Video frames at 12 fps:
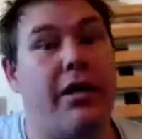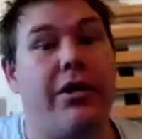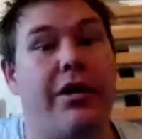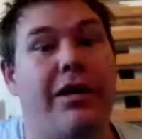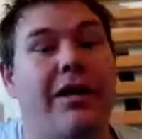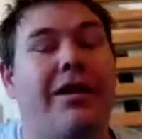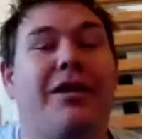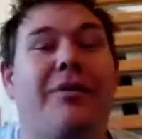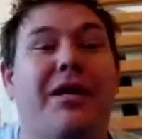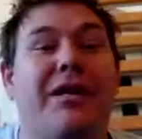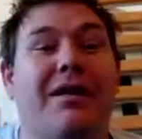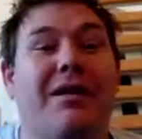I hadn't heard
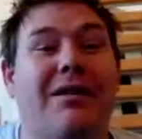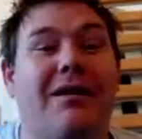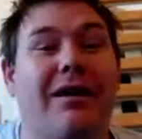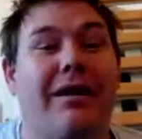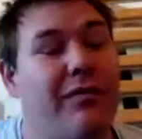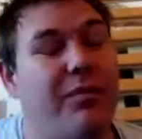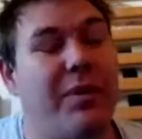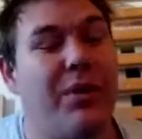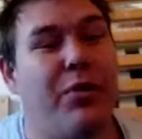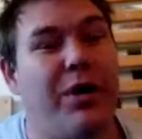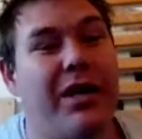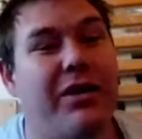anything about that. I
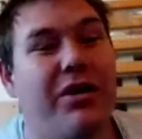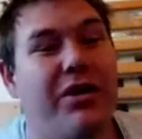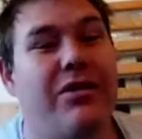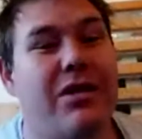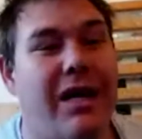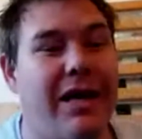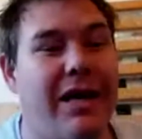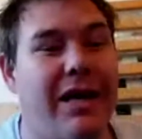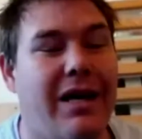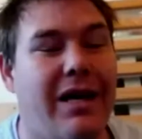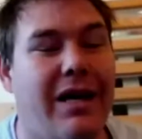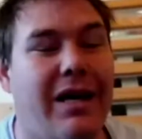haven't been reading the news
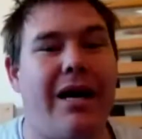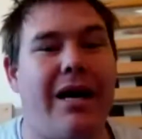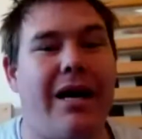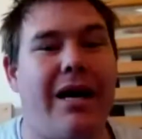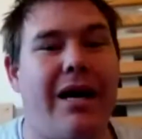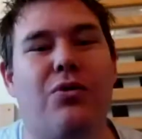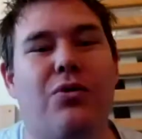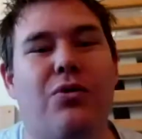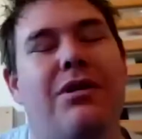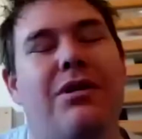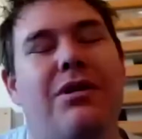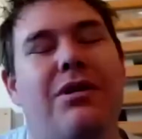at
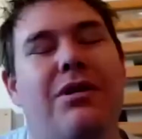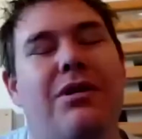all.